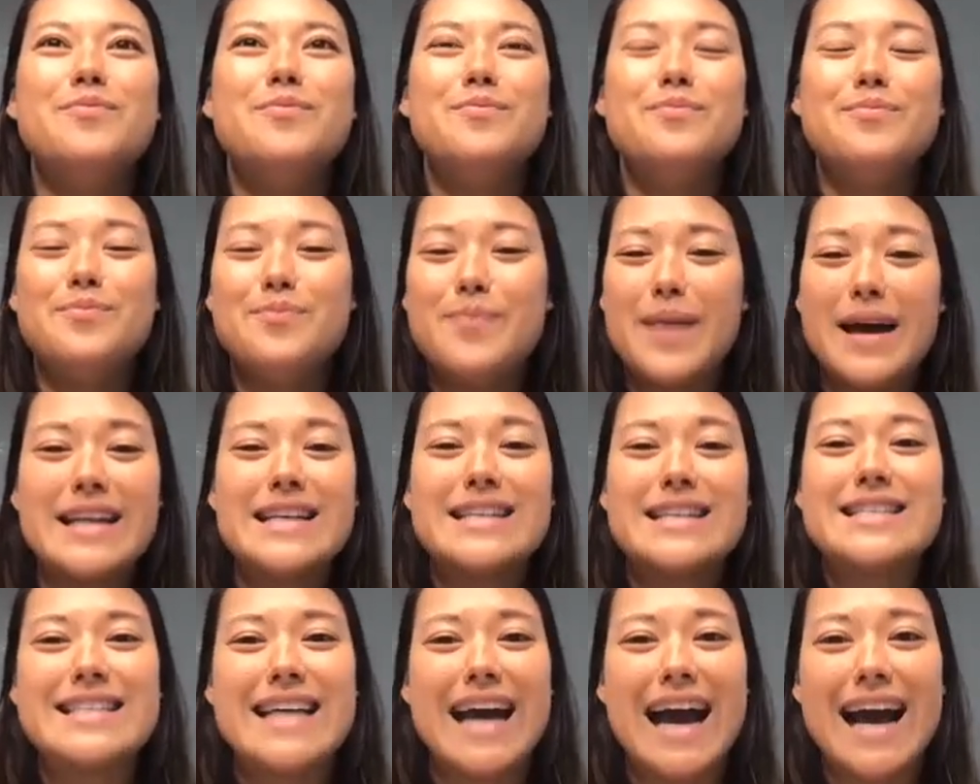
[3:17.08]
many
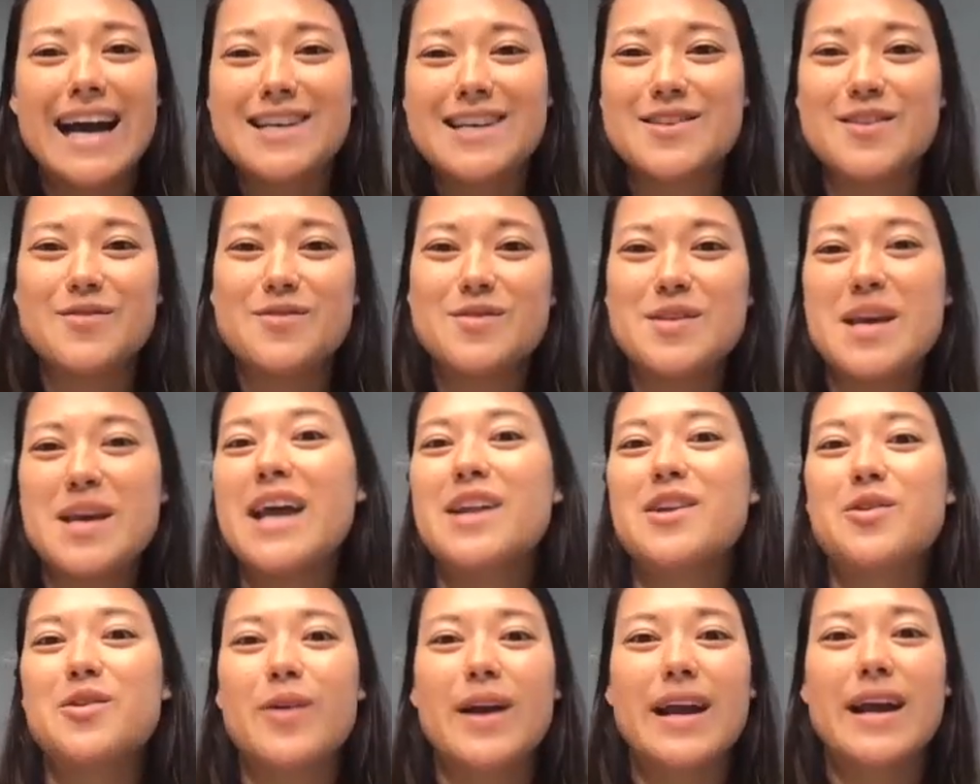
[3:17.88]
stacks of
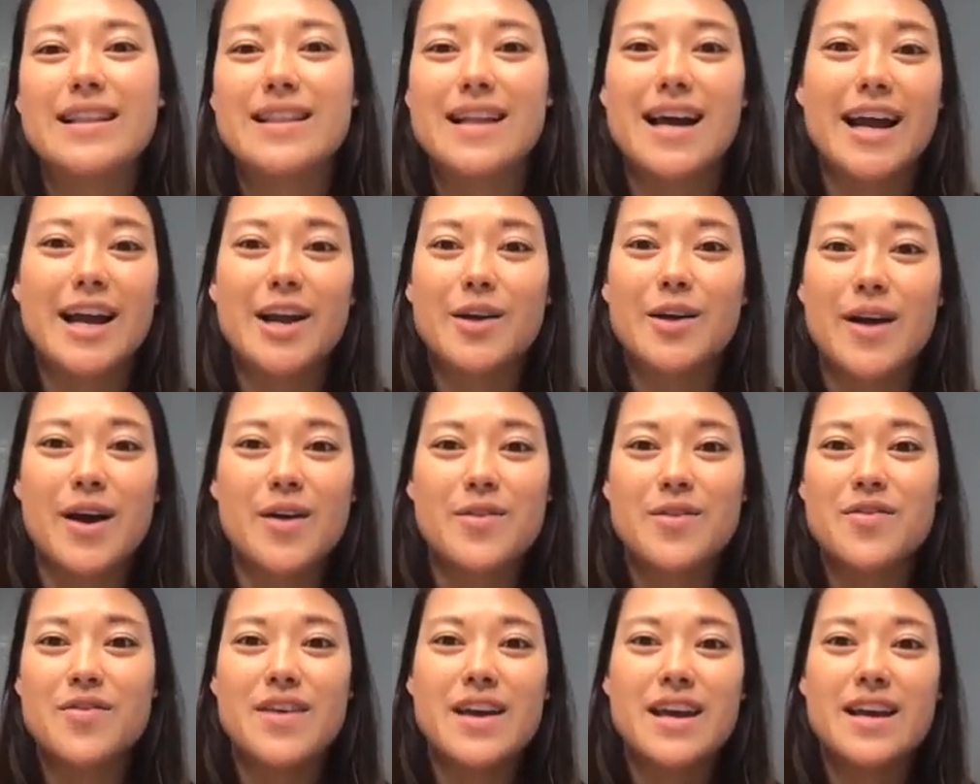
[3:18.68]
10 grand lying around
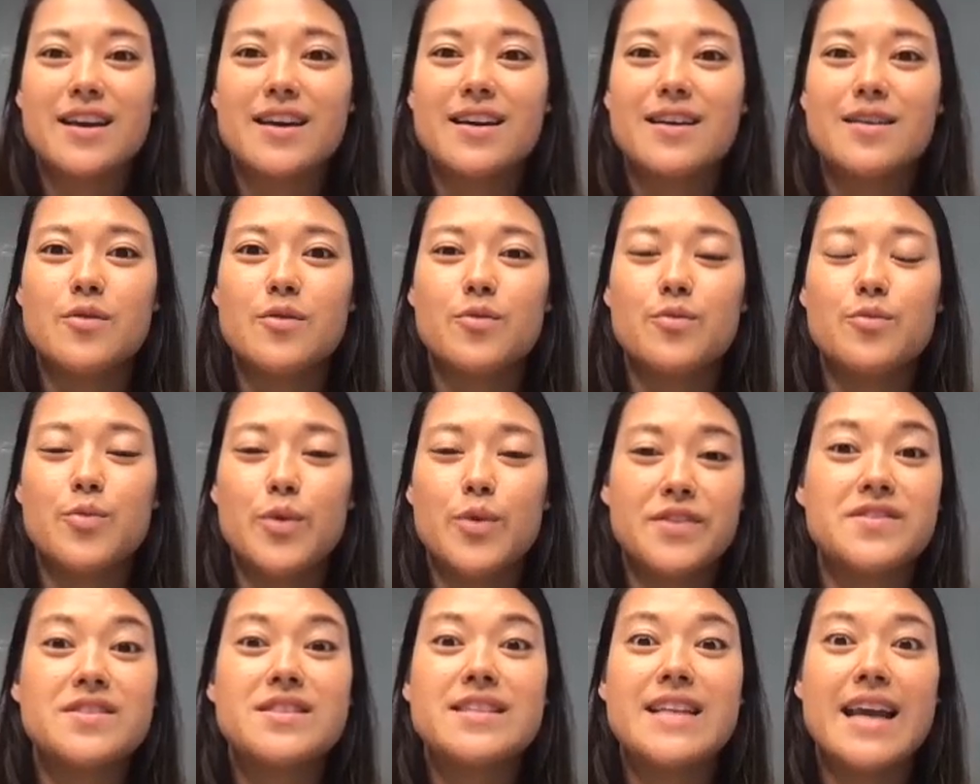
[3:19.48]
that they could
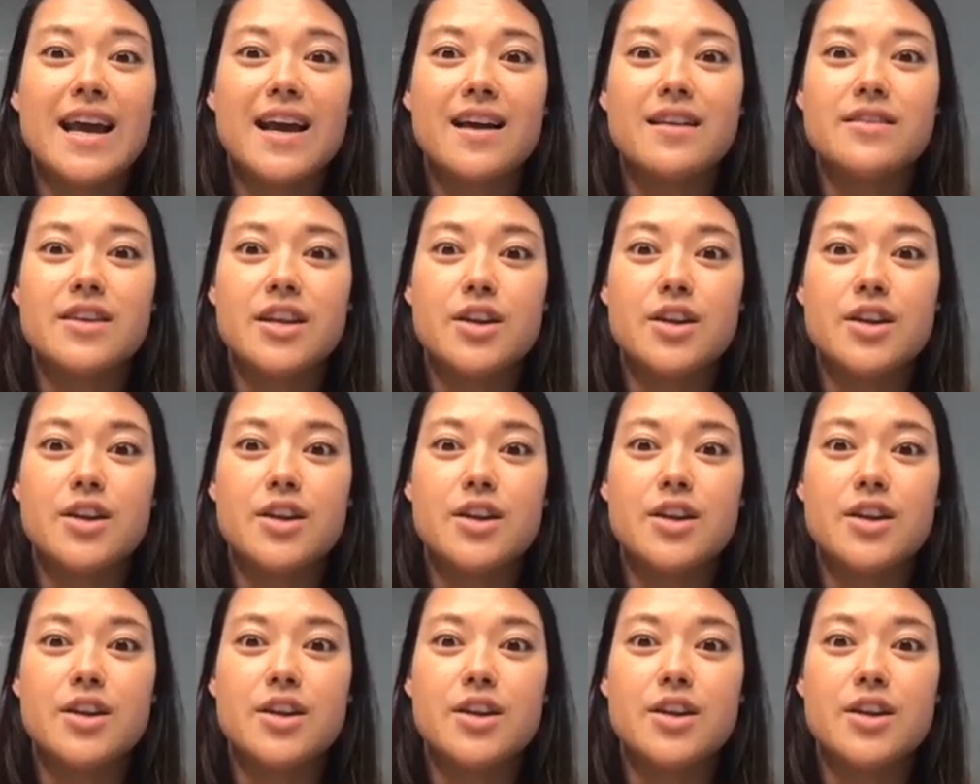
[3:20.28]
withstand,